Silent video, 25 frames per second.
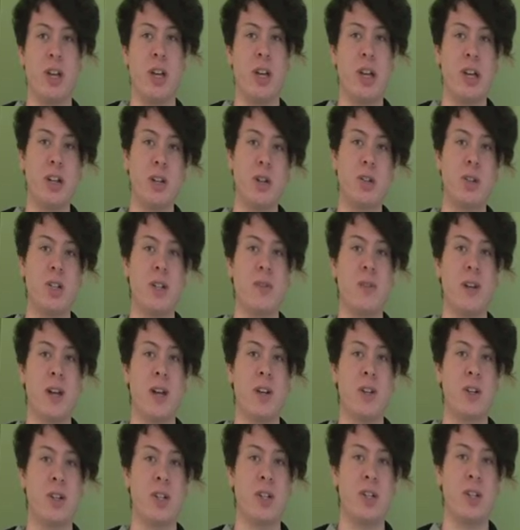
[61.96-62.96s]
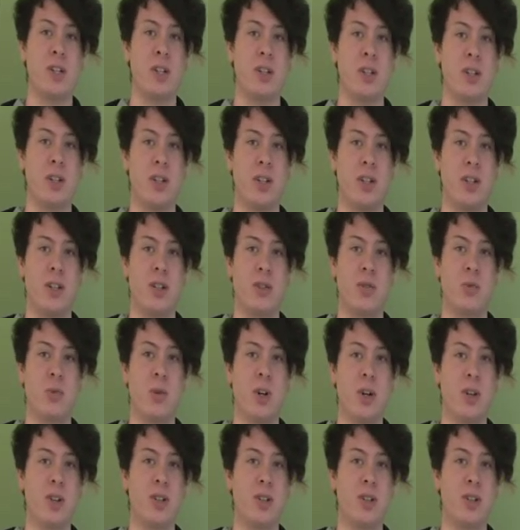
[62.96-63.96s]
Inclusive language is
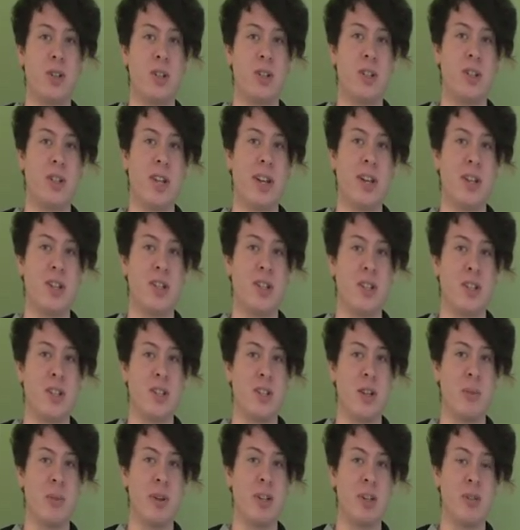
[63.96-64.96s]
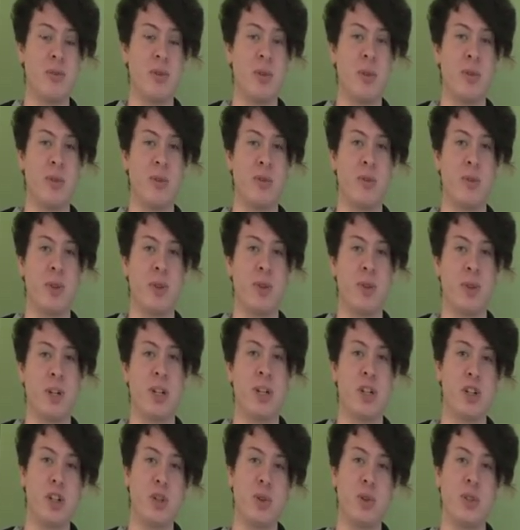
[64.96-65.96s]
words and sentences that make the viewer feel
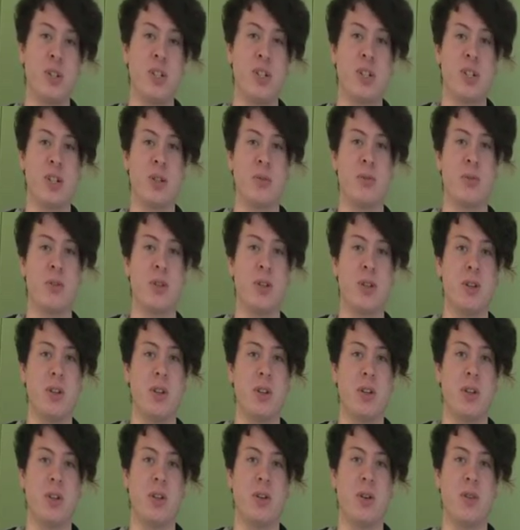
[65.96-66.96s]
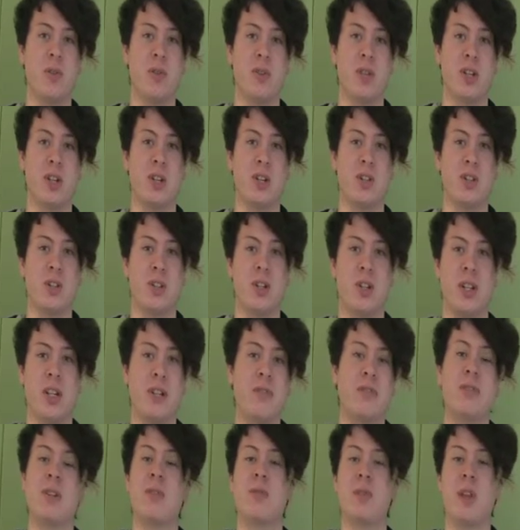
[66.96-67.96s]
included in the conversation,
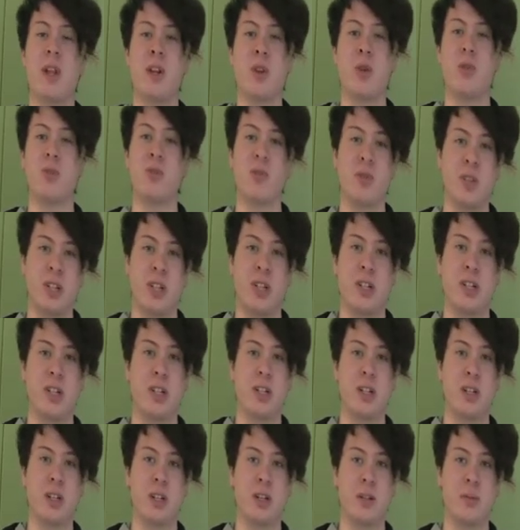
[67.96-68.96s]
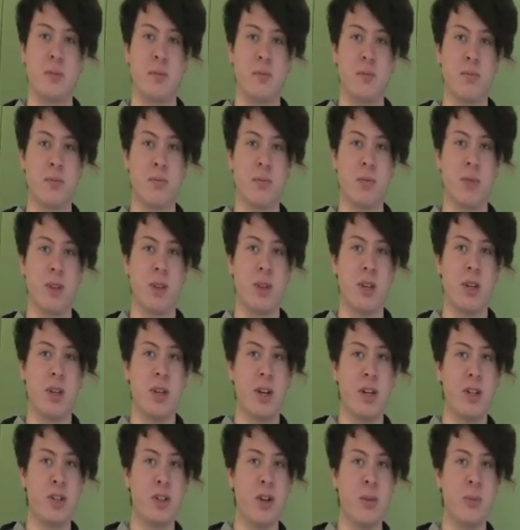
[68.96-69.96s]
even if they're not physically there.
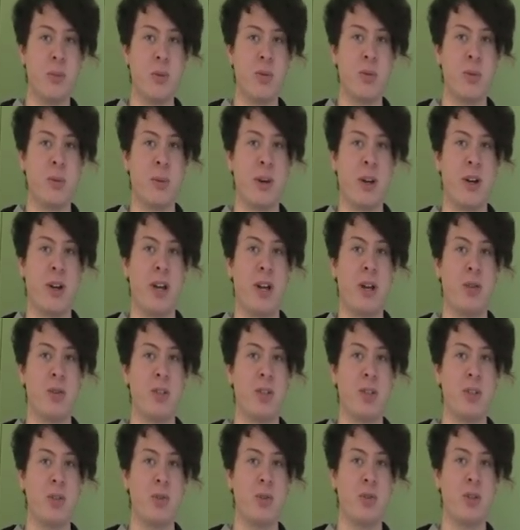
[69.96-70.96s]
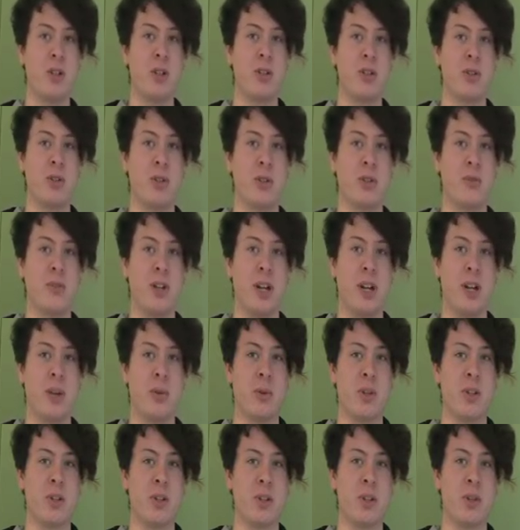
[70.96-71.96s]
Examples about how to use inclusive
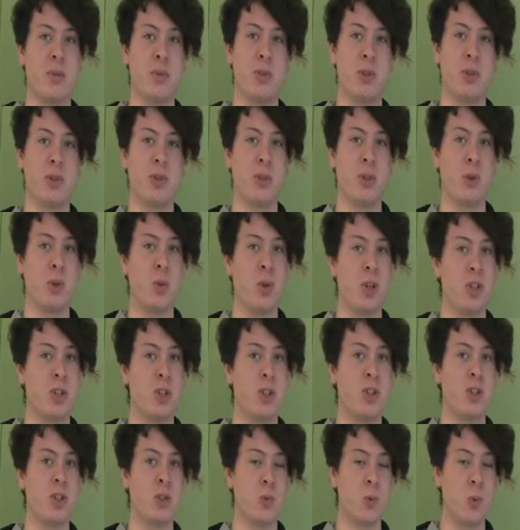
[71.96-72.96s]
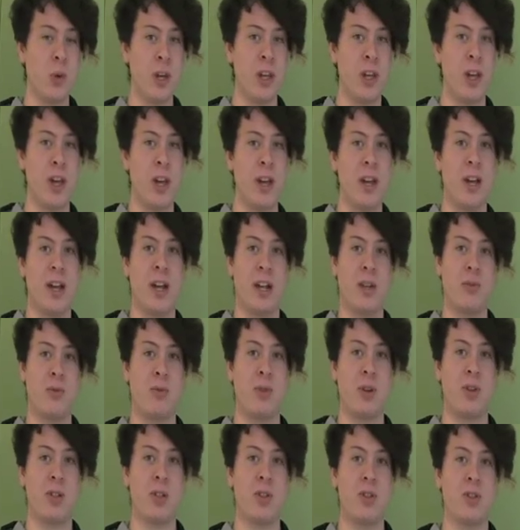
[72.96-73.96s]
language are using words such as we and
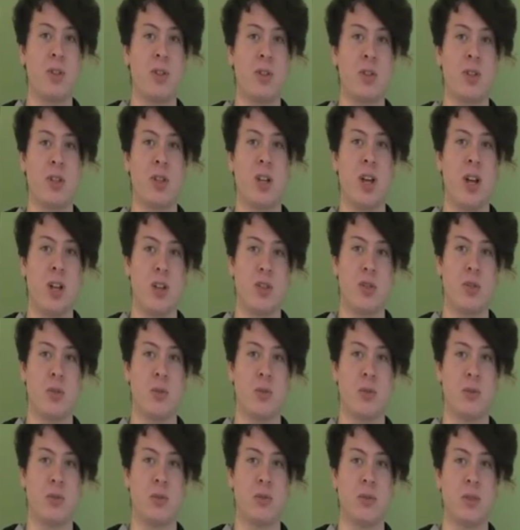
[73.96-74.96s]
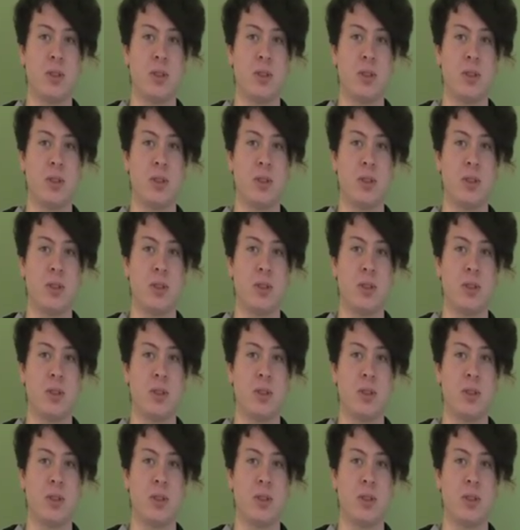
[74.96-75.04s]
phrases such as us all.